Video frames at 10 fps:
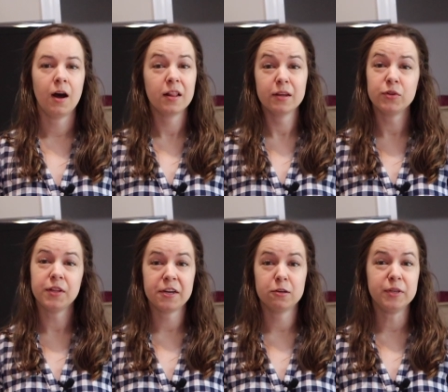Holly would
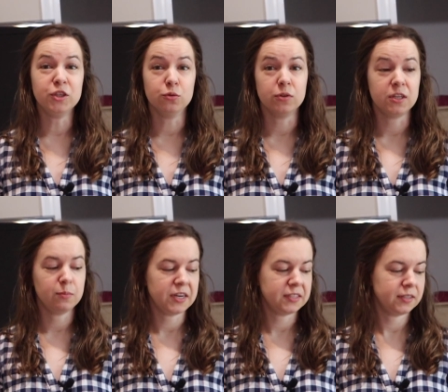later be
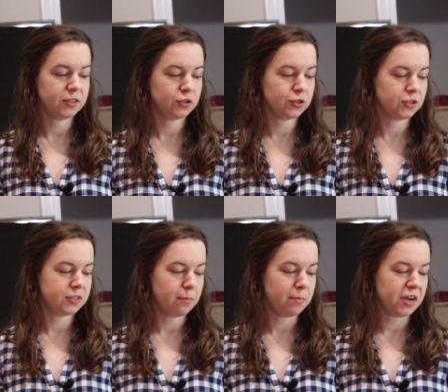joined by
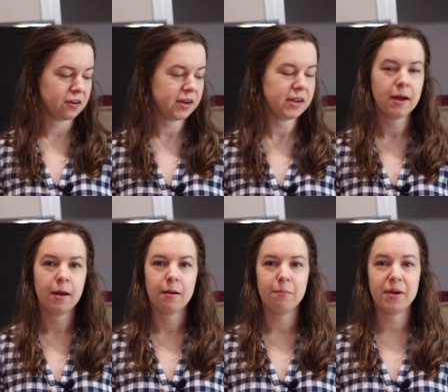sisters Mary,
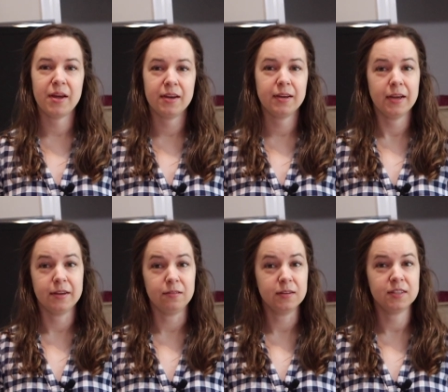Meg,
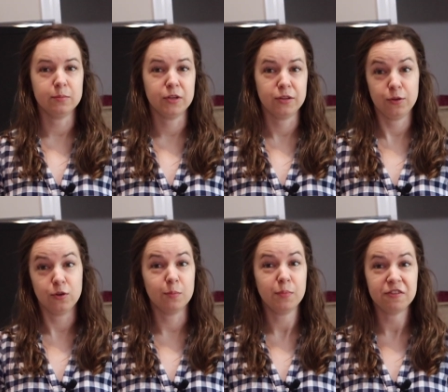and Elizabeth,
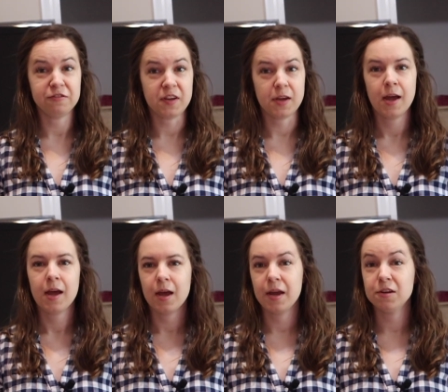or Buffy,
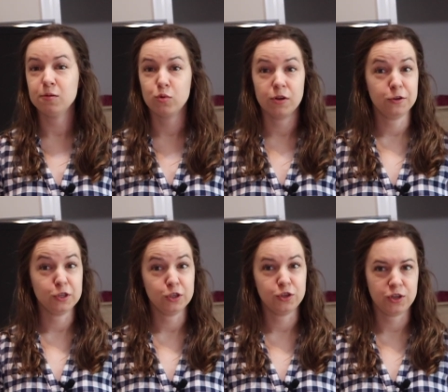and
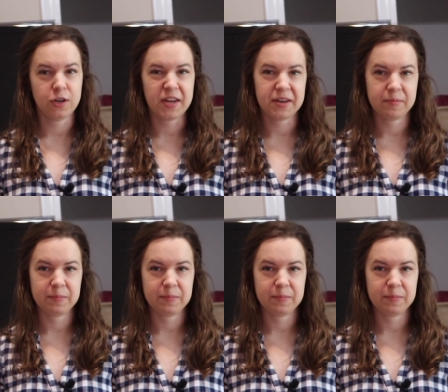brother John.